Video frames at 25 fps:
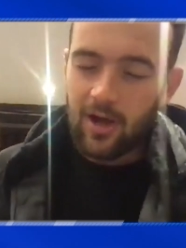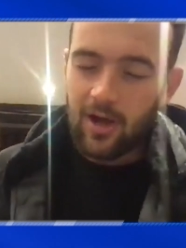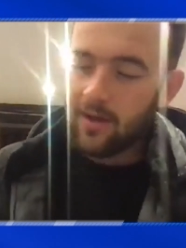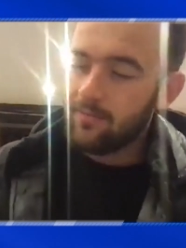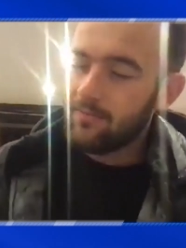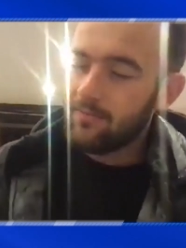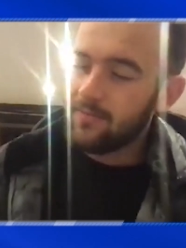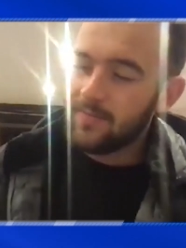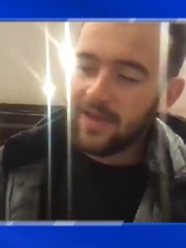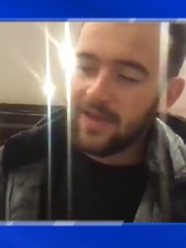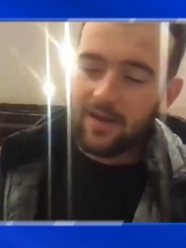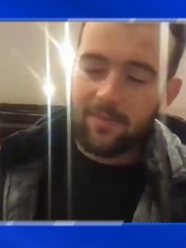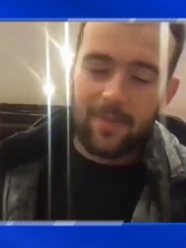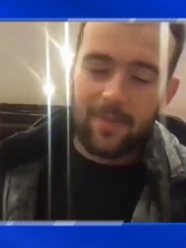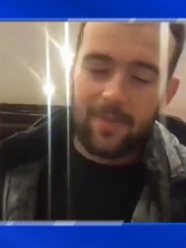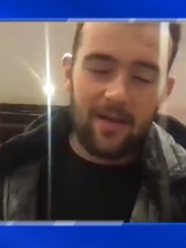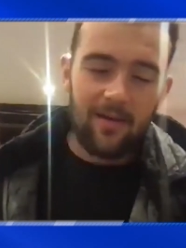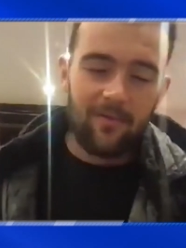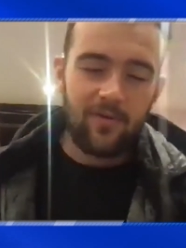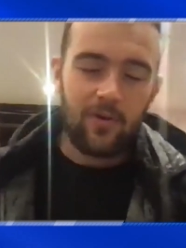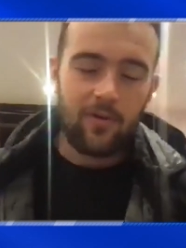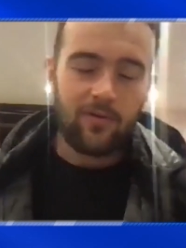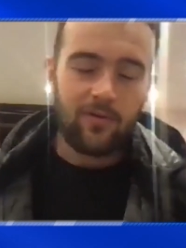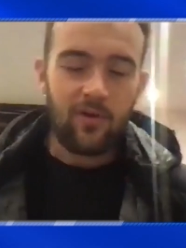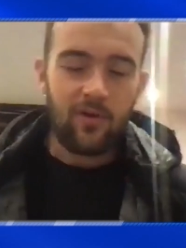I did
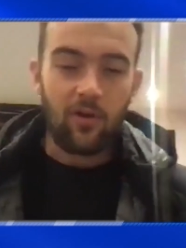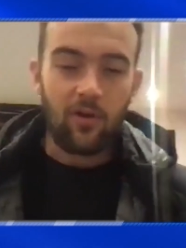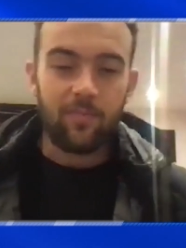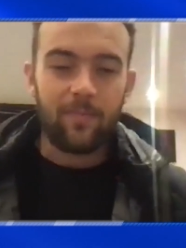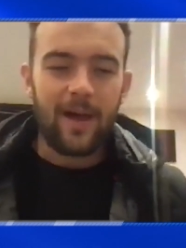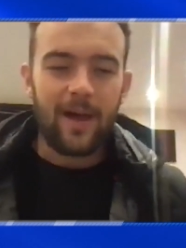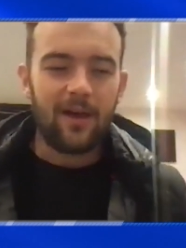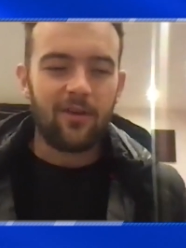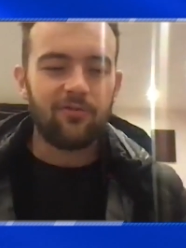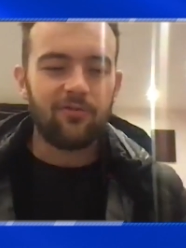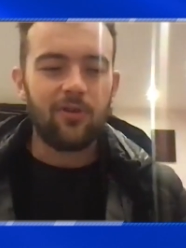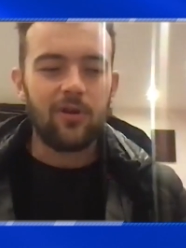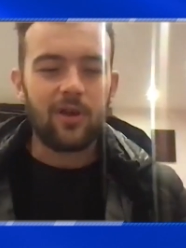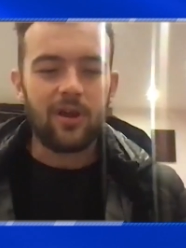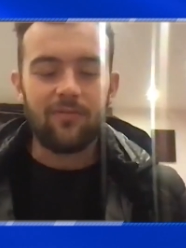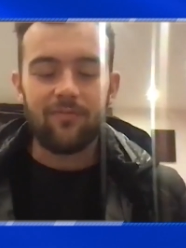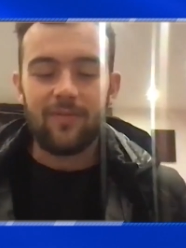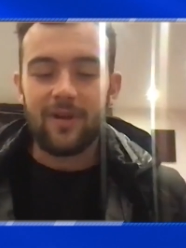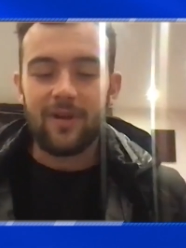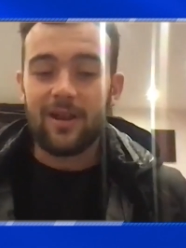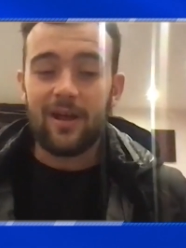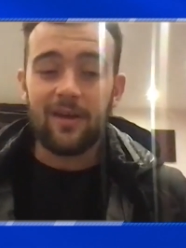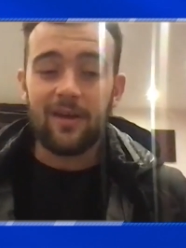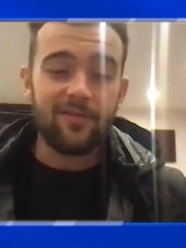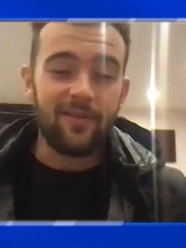a few strokes backstroke and
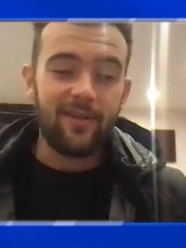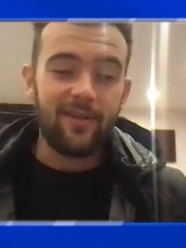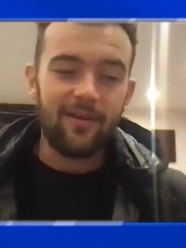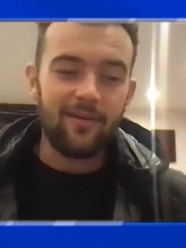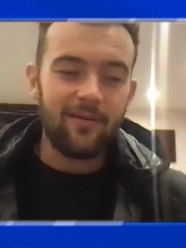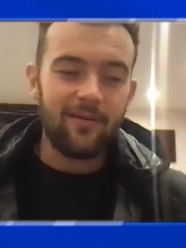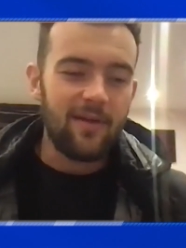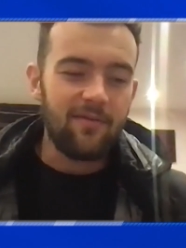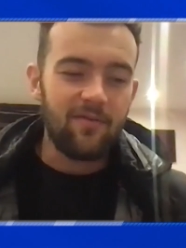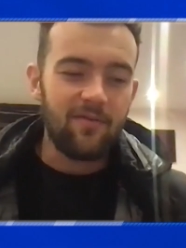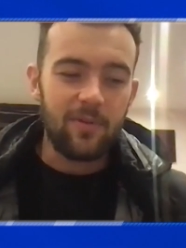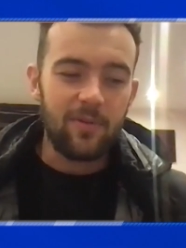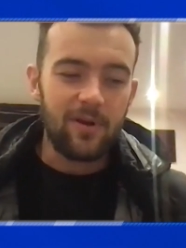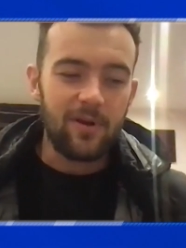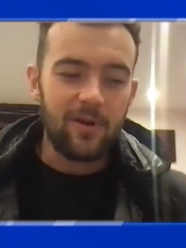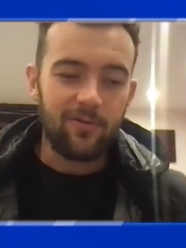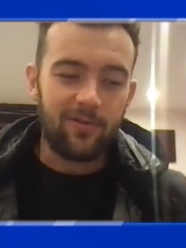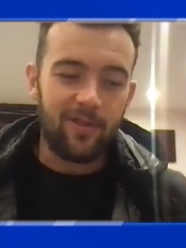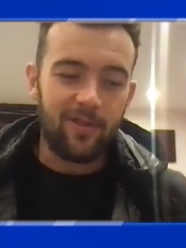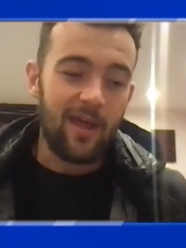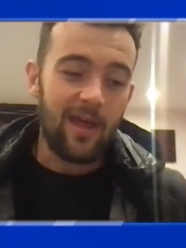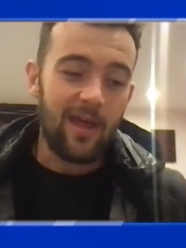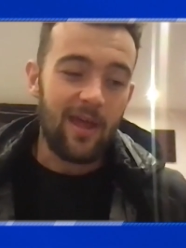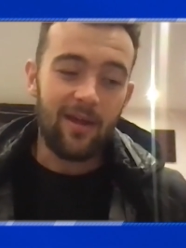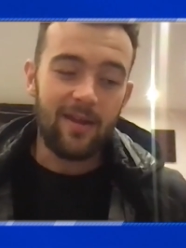realized that everybody
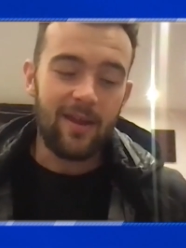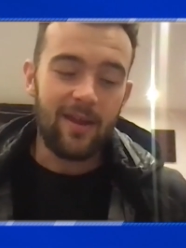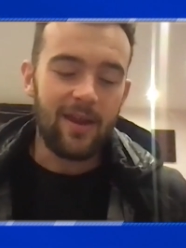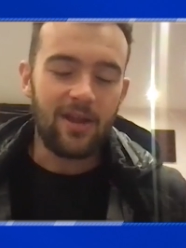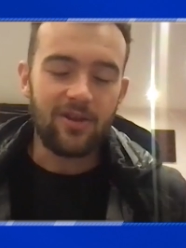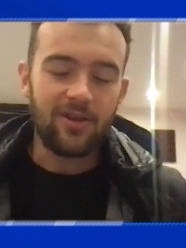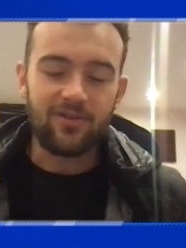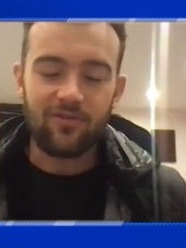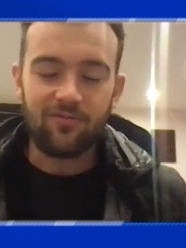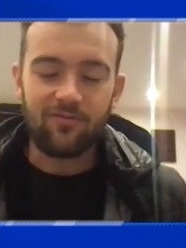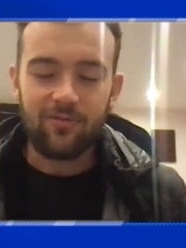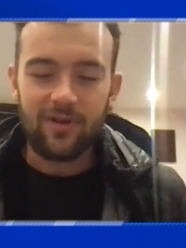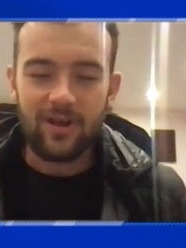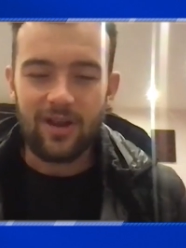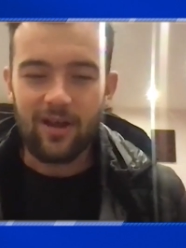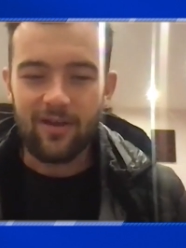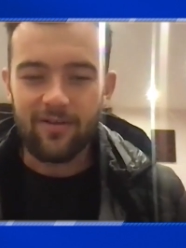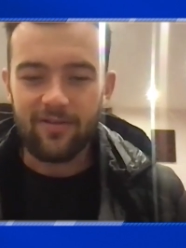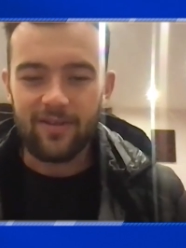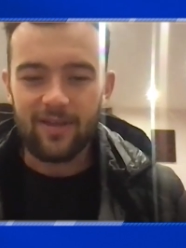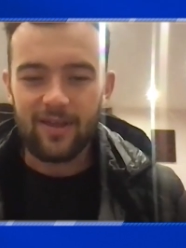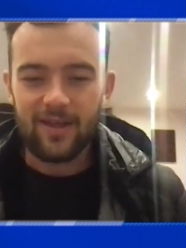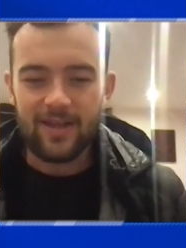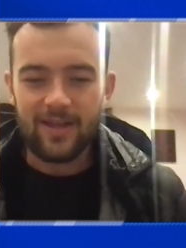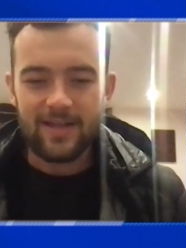was there. And then I just
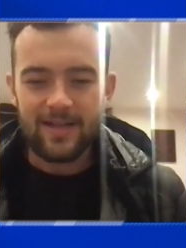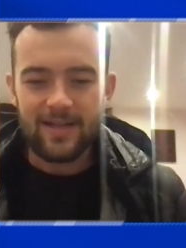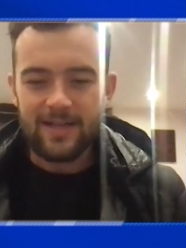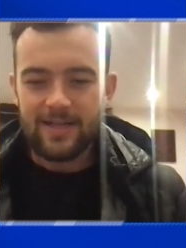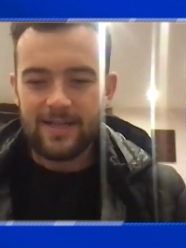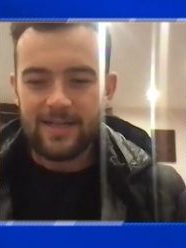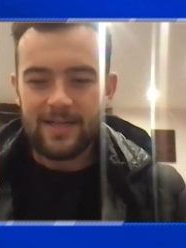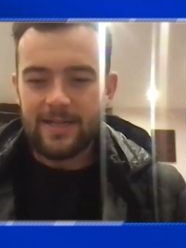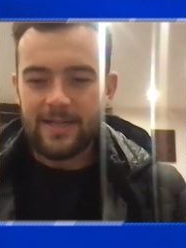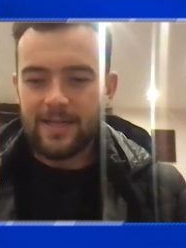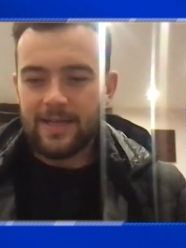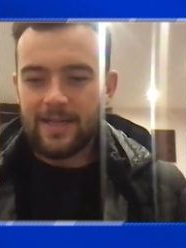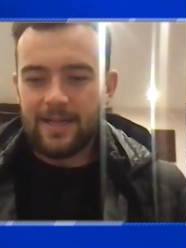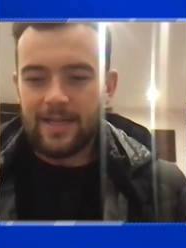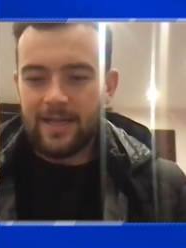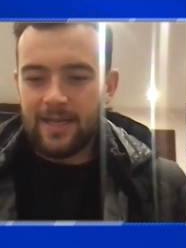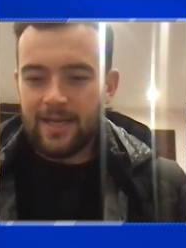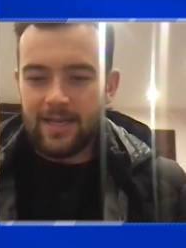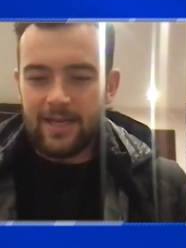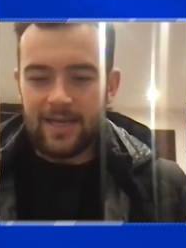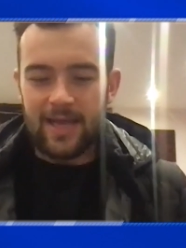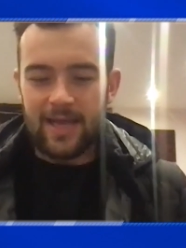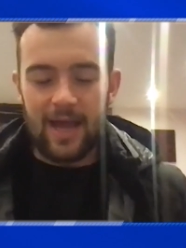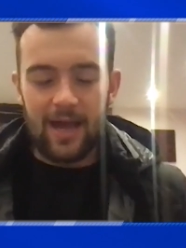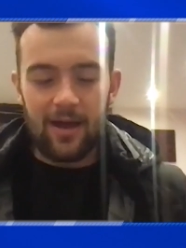realized that,
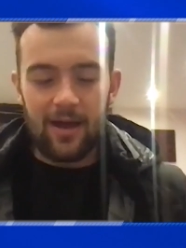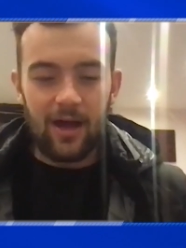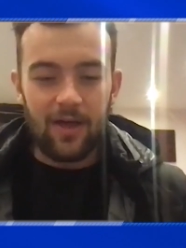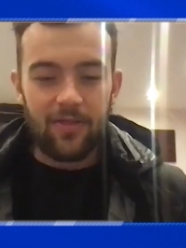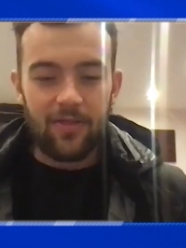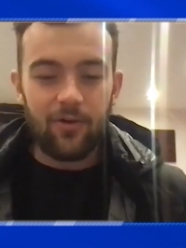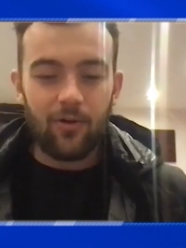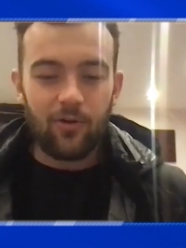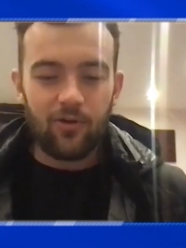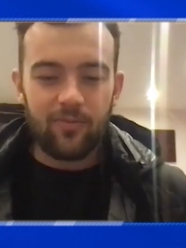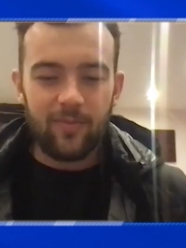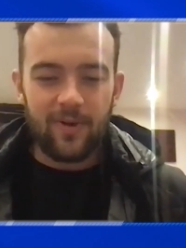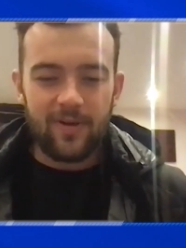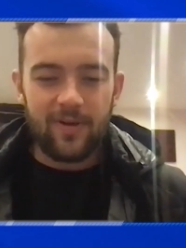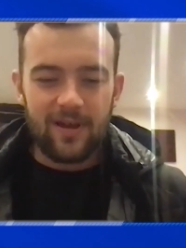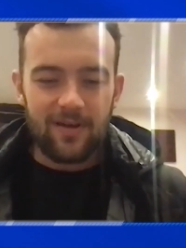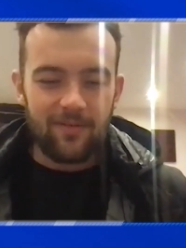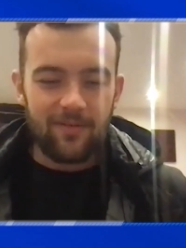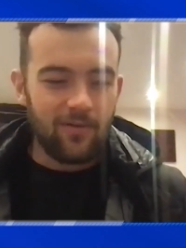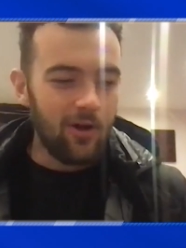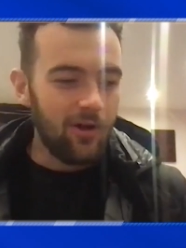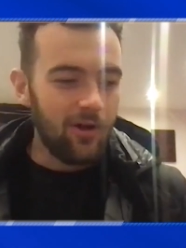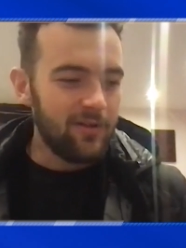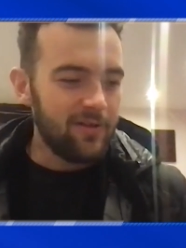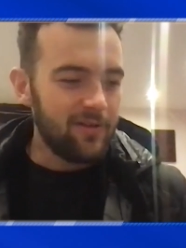yeah, I thought to
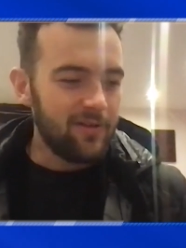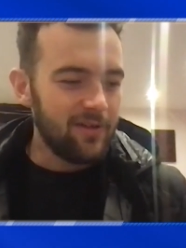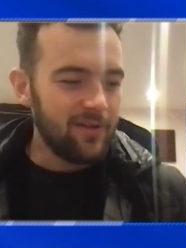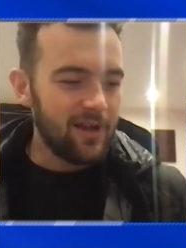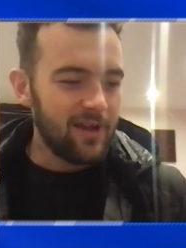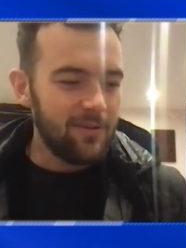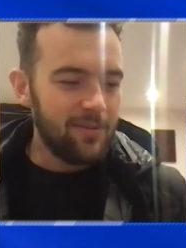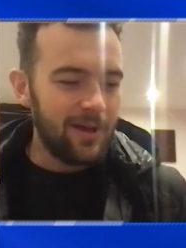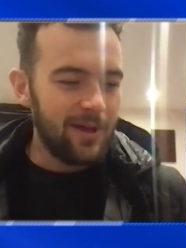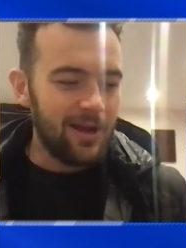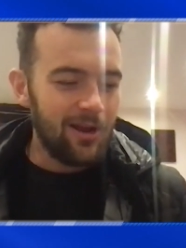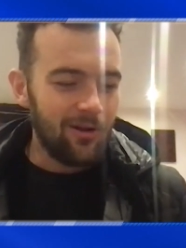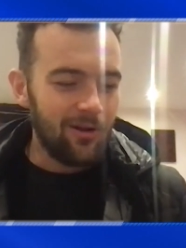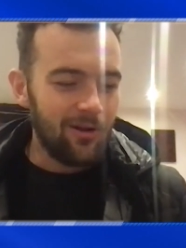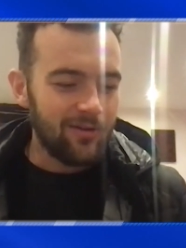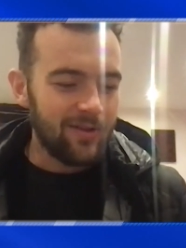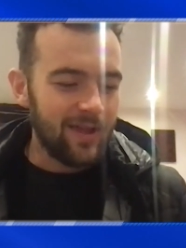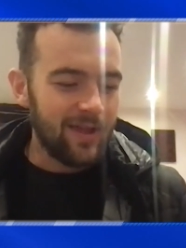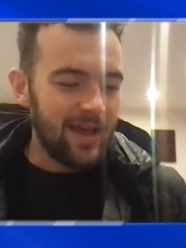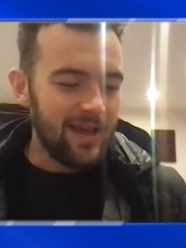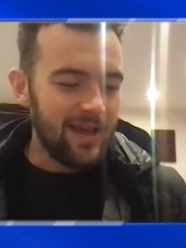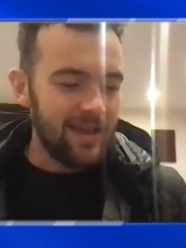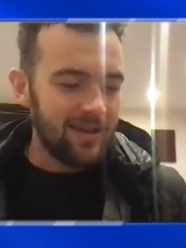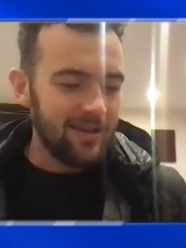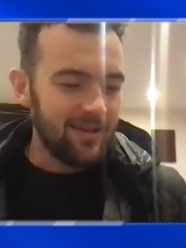myself, God, this is going to be a long
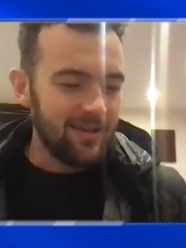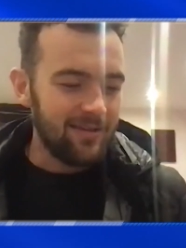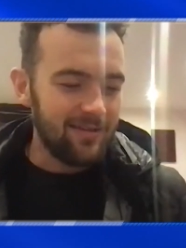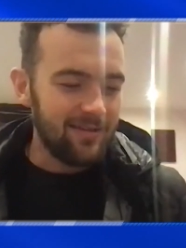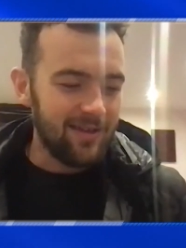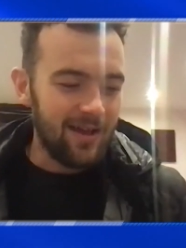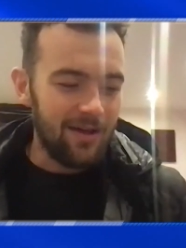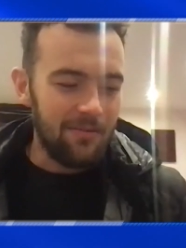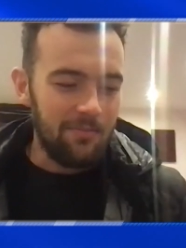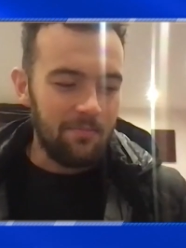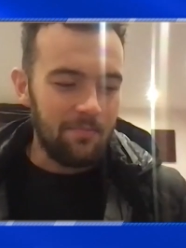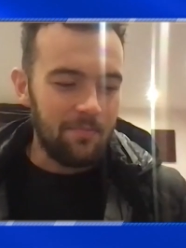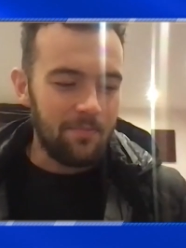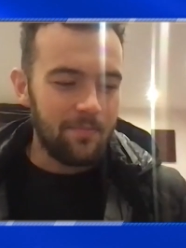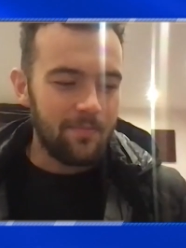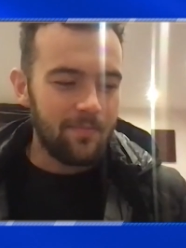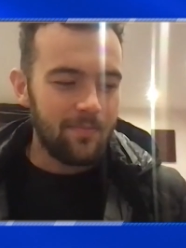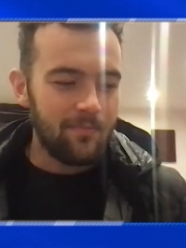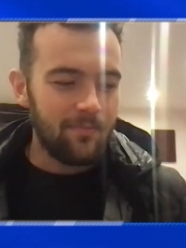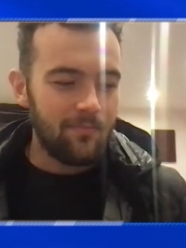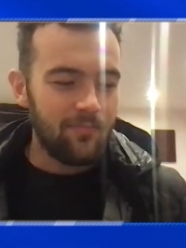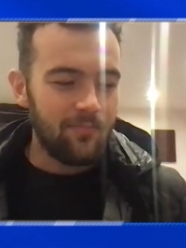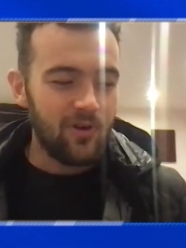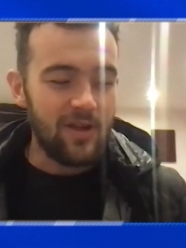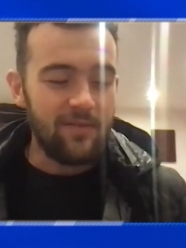day because
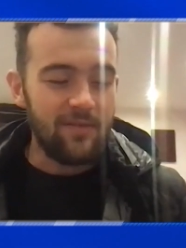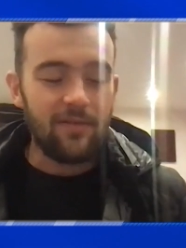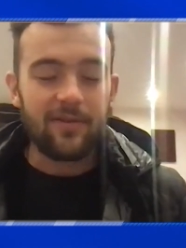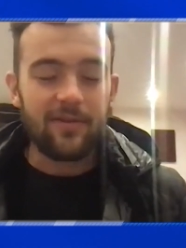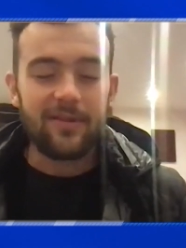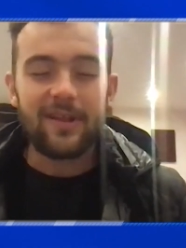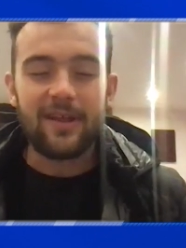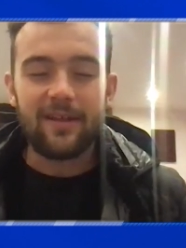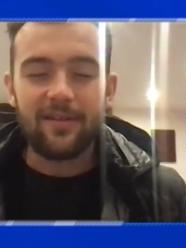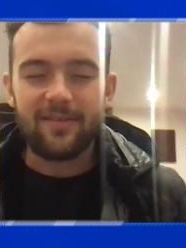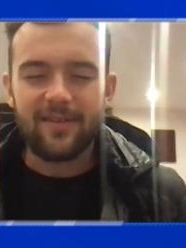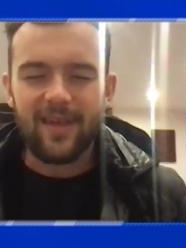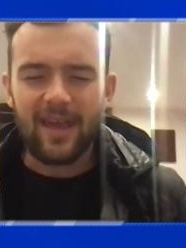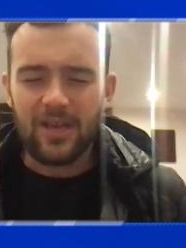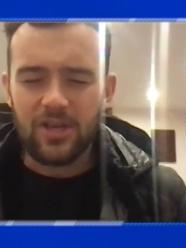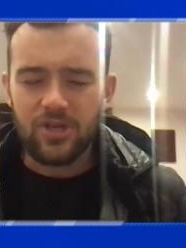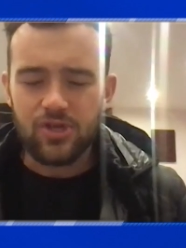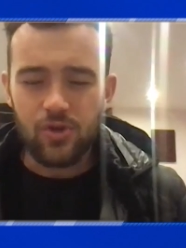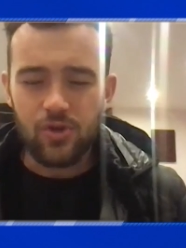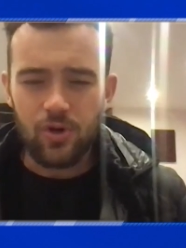previously in St.